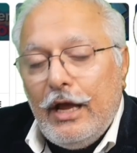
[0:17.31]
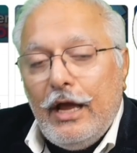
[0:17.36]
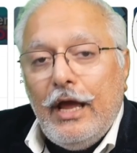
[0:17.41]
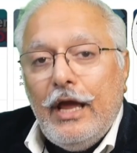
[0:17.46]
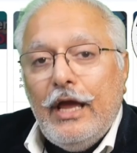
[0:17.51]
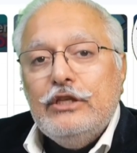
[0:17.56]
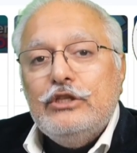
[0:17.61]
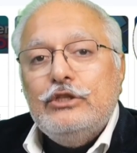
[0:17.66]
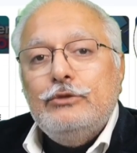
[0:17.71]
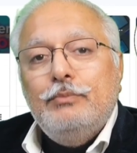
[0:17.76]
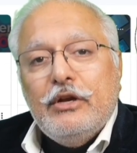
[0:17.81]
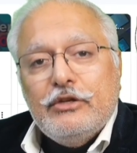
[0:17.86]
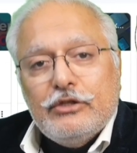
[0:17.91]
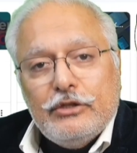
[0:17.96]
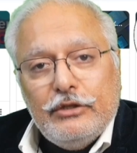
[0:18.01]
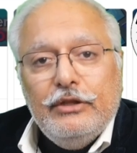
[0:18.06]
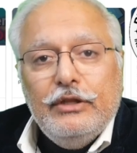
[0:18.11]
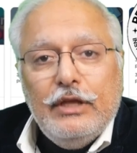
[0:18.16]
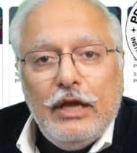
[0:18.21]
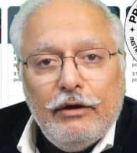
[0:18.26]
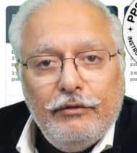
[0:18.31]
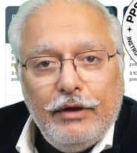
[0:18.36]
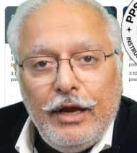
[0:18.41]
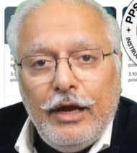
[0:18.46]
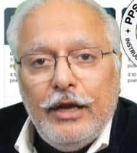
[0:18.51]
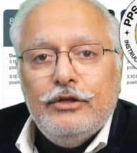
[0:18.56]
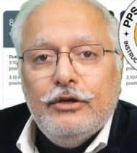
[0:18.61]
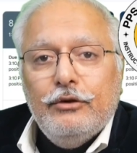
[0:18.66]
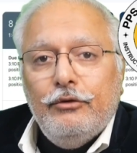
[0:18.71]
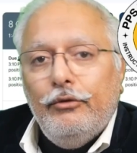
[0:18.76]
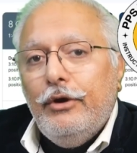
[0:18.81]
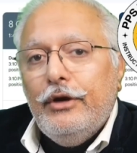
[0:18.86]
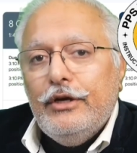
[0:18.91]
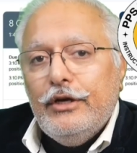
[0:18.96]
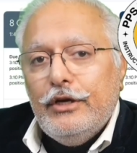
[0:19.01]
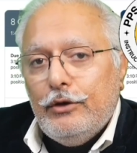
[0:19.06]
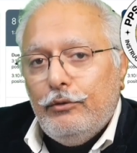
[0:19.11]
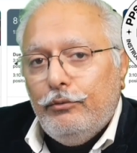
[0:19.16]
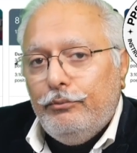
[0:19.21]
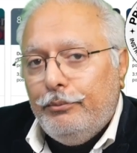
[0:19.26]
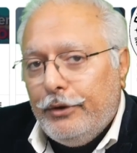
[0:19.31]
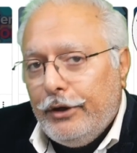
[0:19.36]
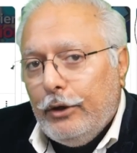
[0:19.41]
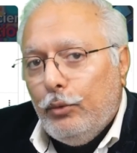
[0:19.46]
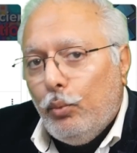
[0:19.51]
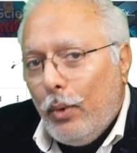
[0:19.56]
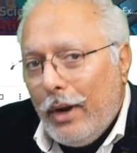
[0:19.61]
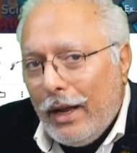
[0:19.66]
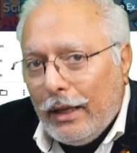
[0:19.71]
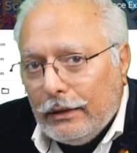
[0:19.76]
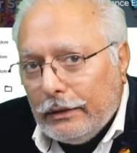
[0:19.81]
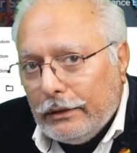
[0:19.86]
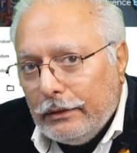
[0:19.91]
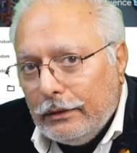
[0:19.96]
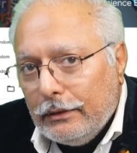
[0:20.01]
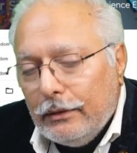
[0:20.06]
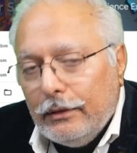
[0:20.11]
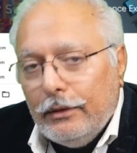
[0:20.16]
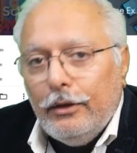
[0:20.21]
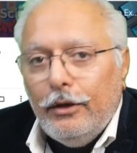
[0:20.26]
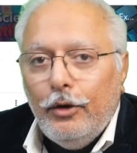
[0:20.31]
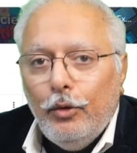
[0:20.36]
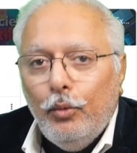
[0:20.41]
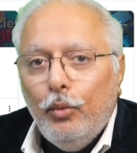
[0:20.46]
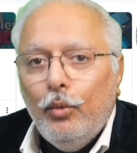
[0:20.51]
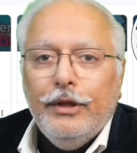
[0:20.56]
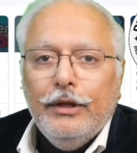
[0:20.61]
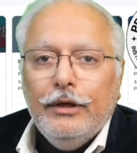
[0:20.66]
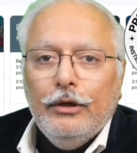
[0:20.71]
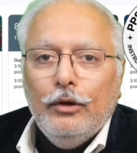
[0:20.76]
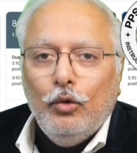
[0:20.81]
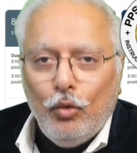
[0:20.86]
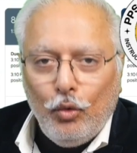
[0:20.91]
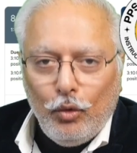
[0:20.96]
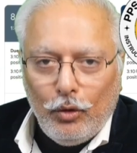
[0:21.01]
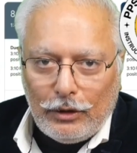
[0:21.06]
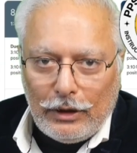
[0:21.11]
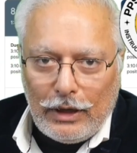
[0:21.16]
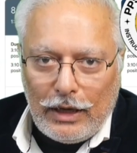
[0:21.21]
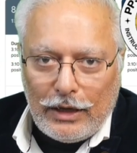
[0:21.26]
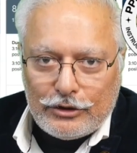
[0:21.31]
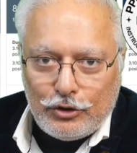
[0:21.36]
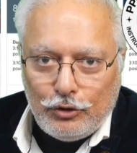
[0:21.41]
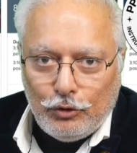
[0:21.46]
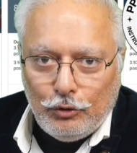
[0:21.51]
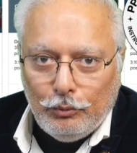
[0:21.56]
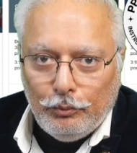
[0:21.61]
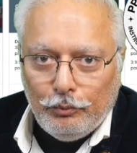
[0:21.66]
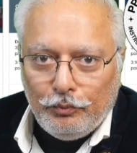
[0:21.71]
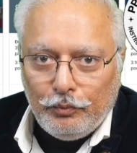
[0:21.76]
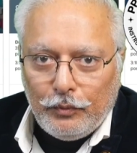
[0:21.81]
and especially they have integrated it pretty well within Google Classroom.